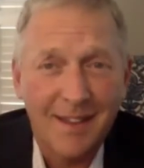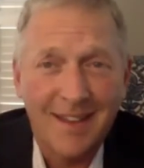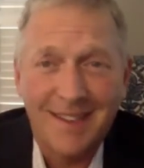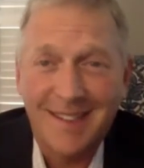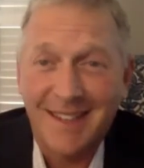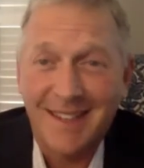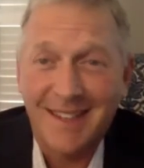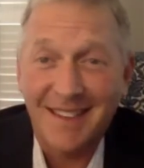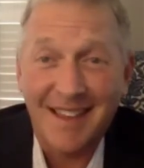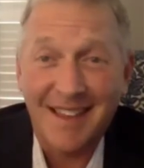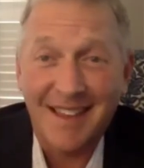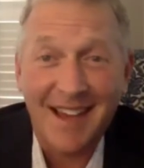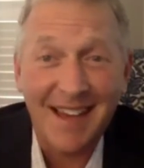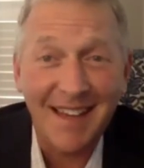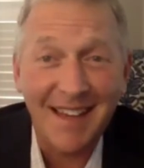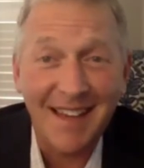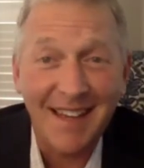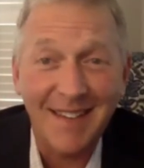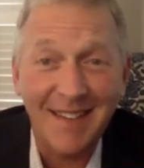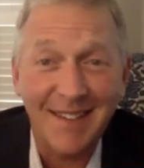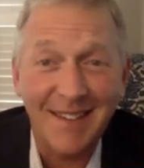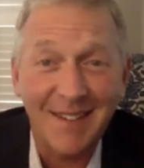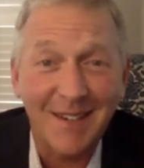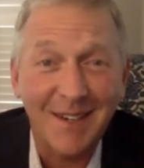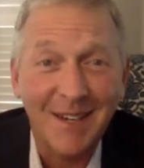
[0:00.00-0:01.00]
A lot
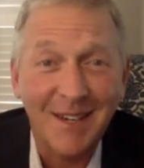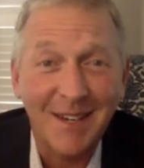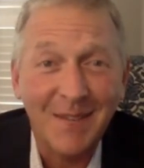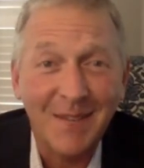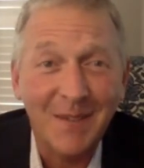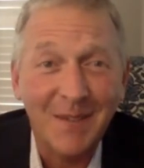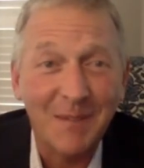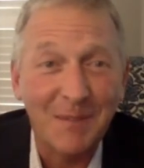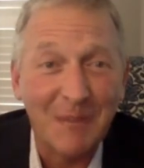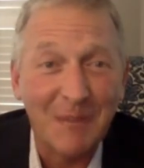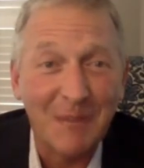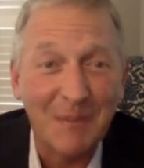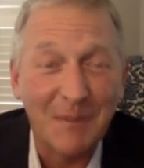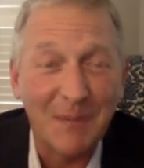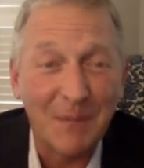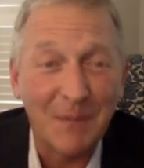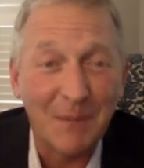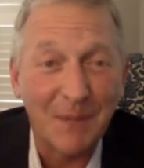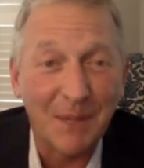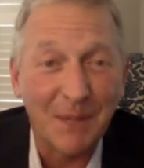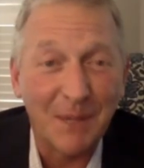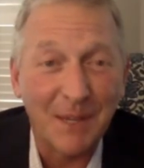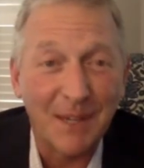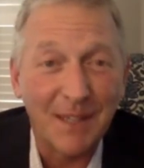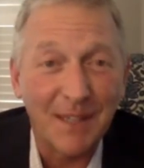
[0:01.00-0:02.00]
easier when people are
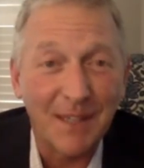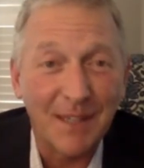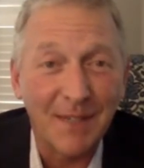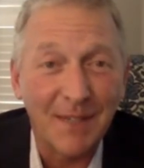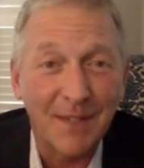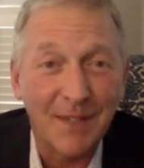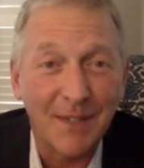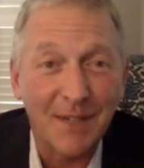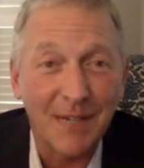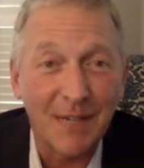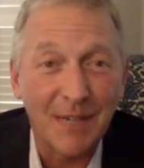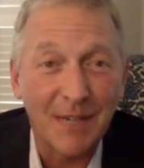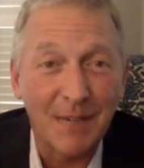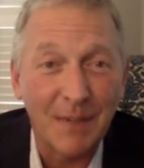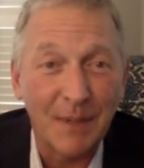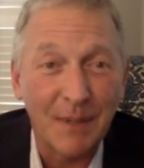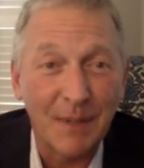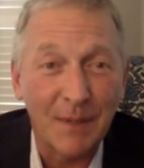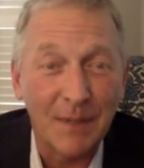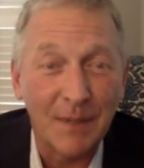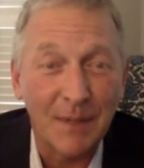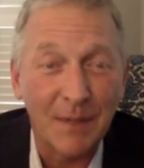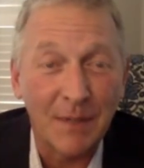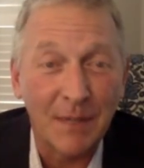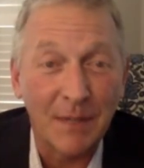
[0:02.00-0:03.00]
productive and trying to
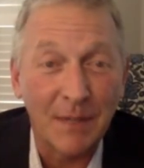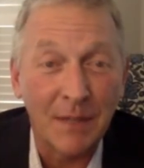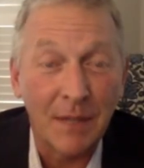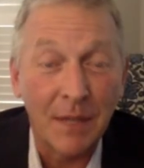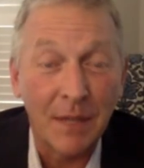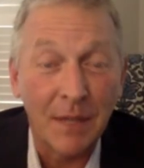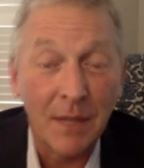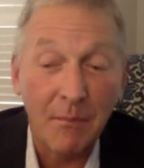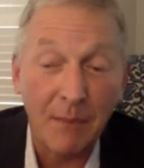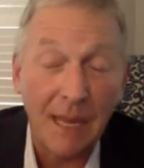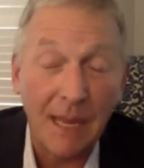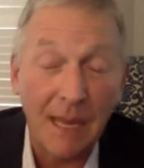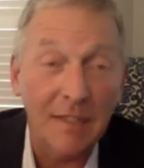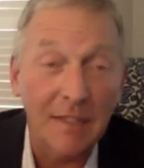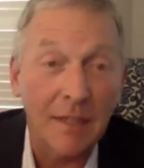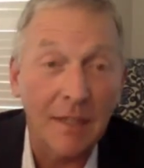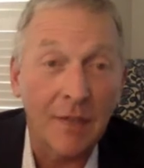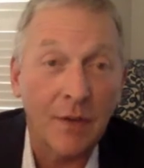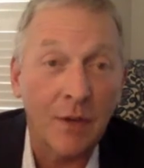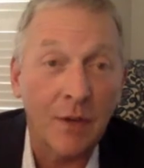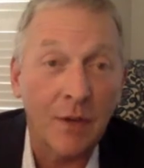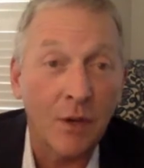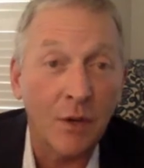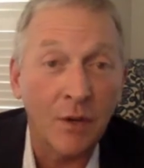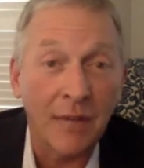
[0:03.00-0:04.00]
produce something that's based
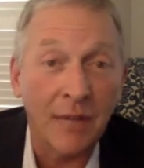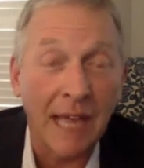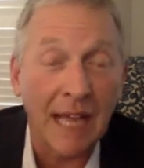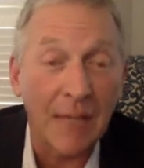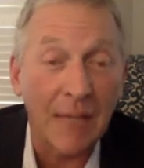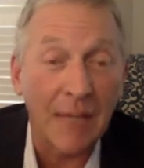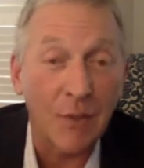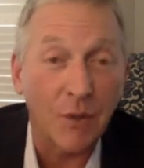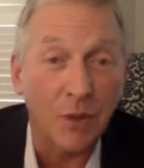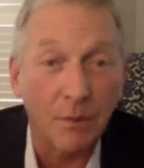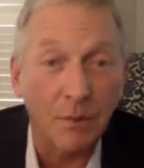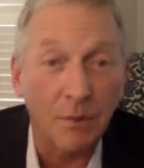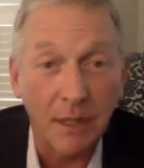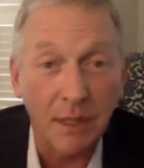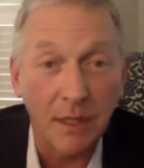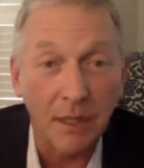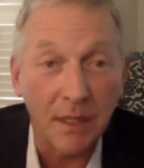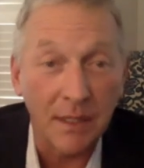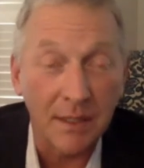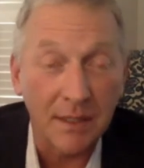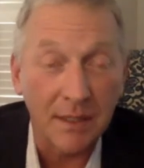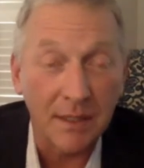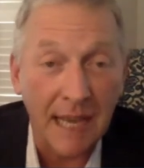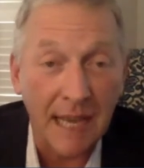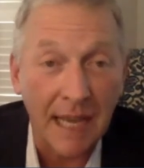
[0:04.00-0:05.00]
on their own natural
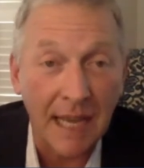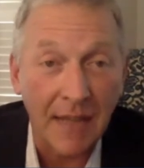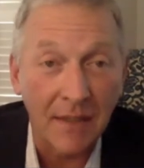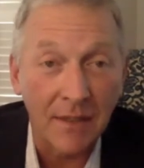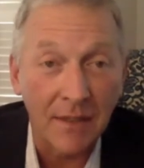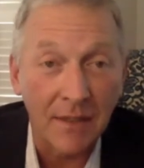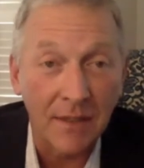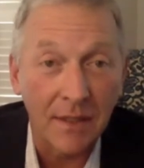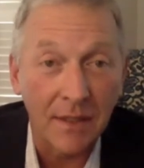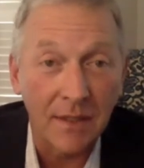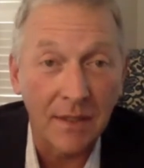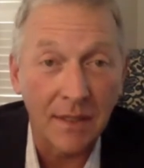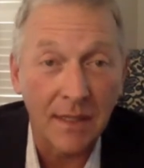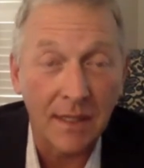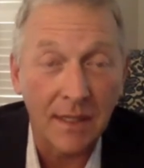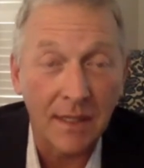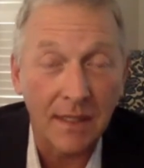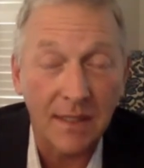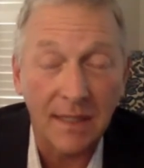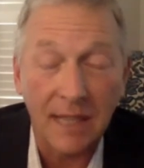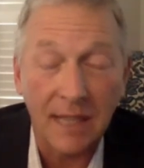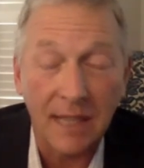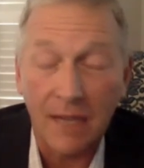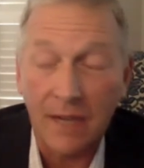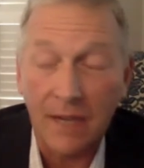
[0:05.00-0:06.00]
abilities and talents, and it's
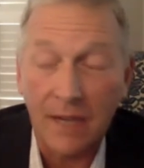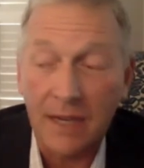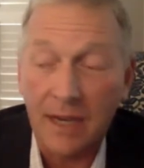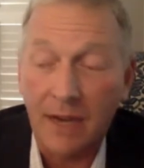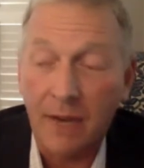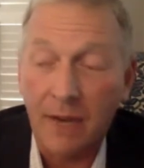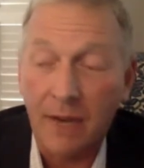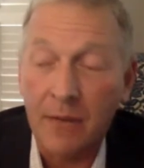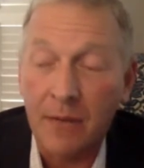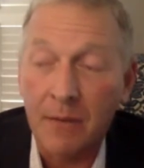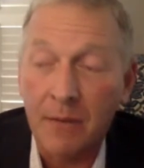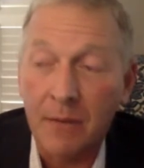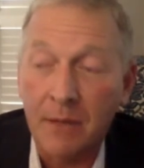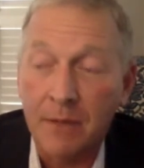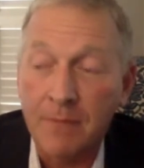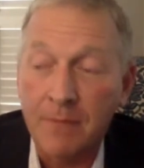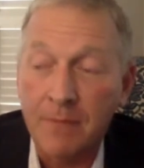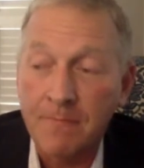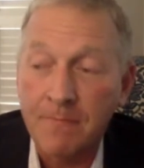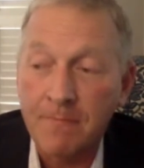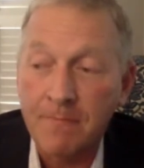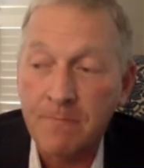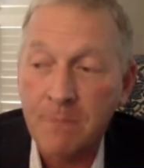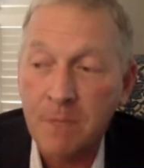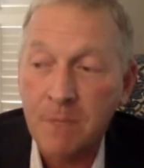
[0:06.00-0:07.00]
accelerated. I remember,
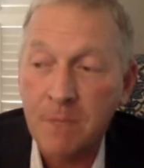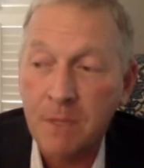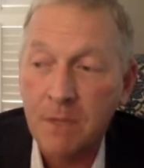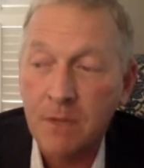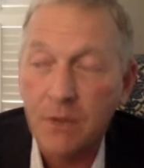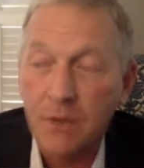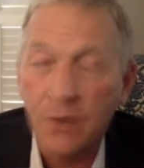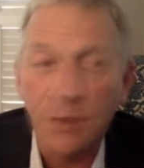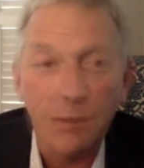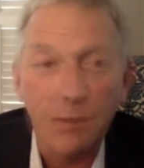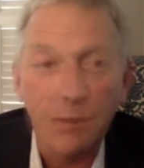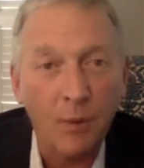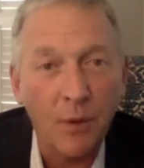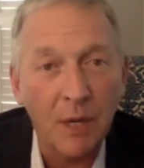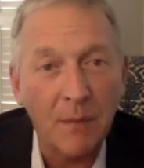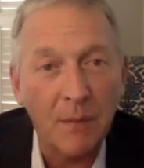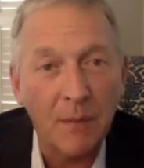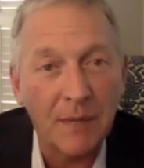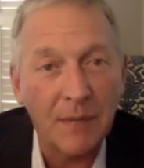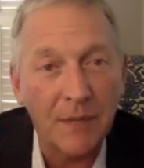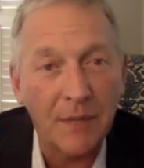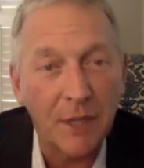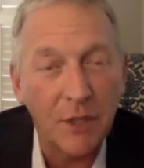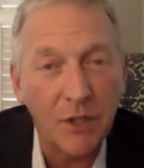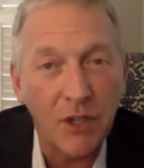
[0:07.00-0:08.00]
to your point
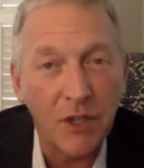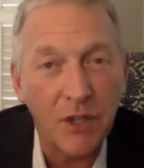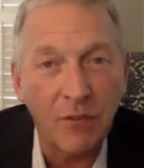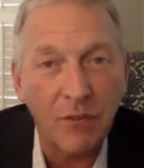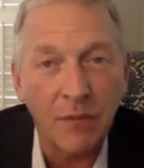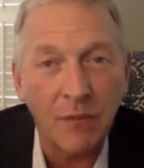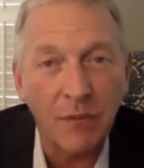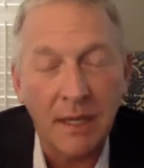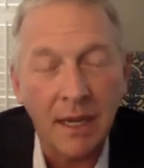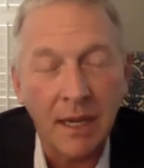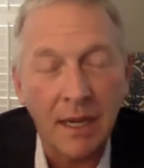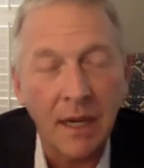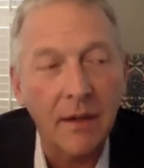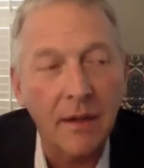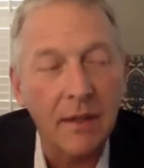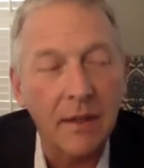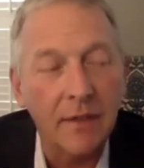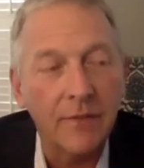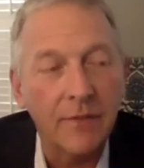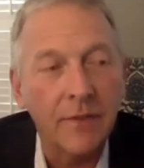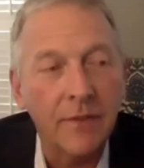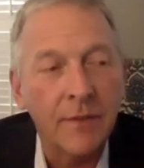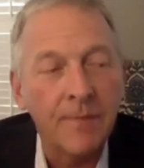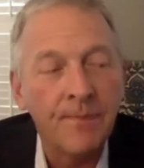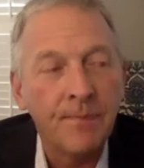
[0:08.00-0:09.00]
about the achievement
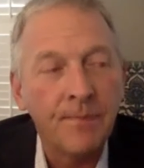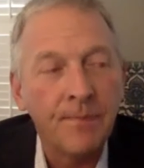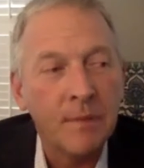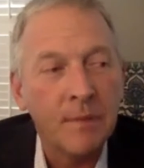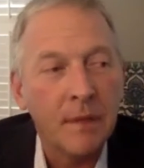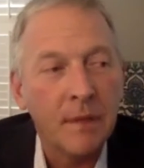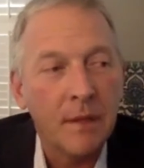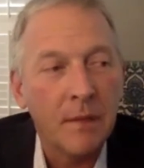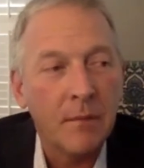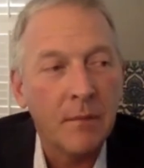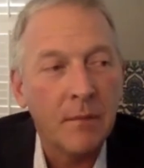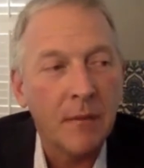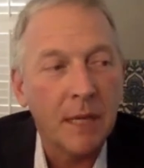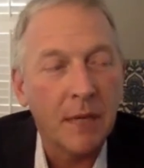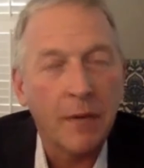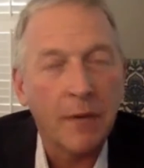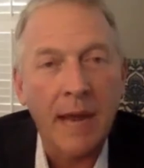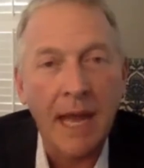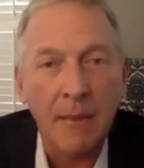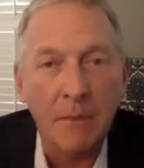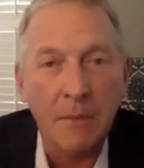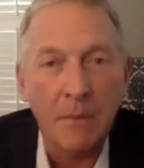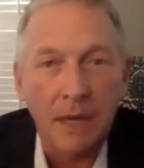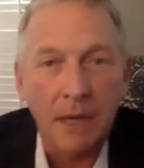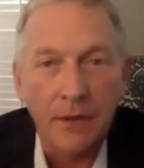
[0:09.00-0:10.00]
narrative, my
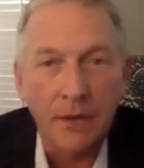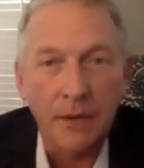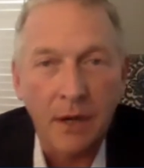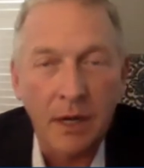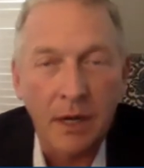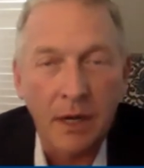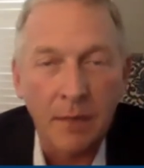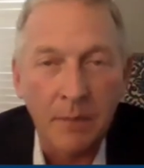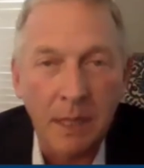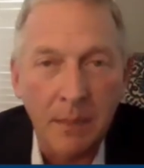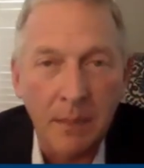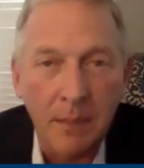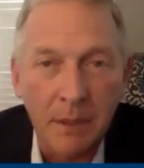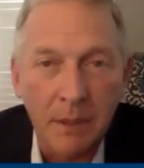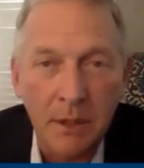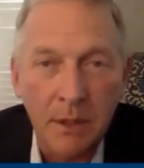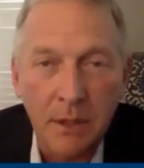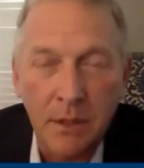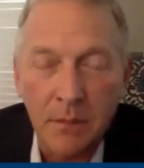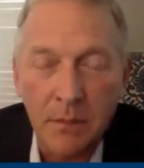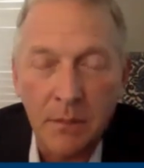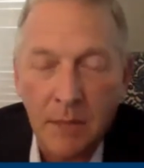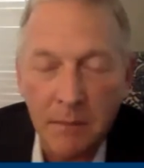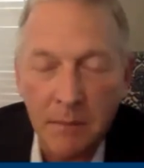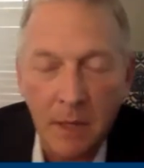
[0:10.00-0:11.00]
grandmother on my
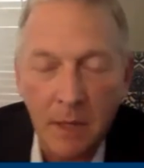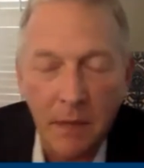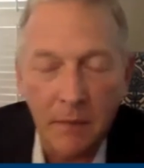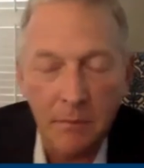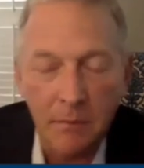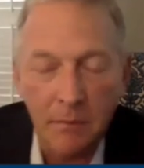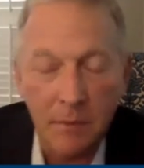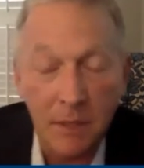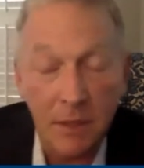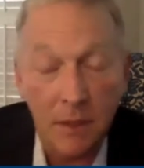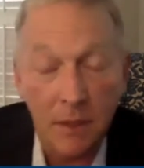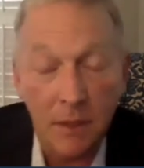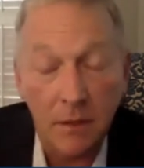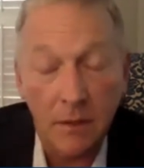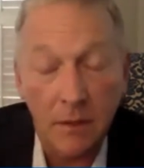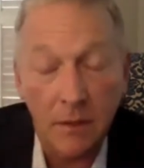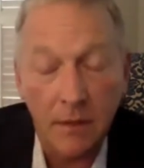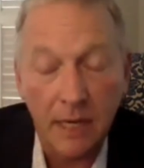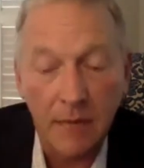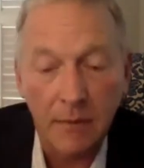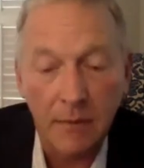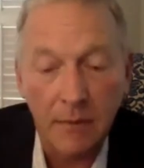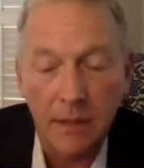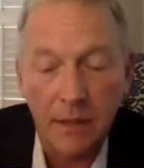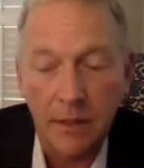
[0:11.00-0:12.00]
maternal
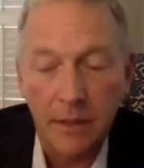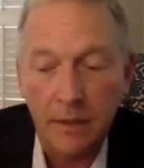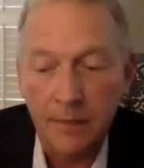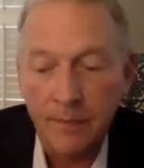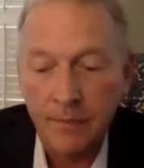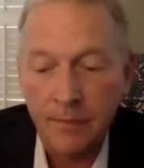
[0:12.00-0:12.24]
grandmother,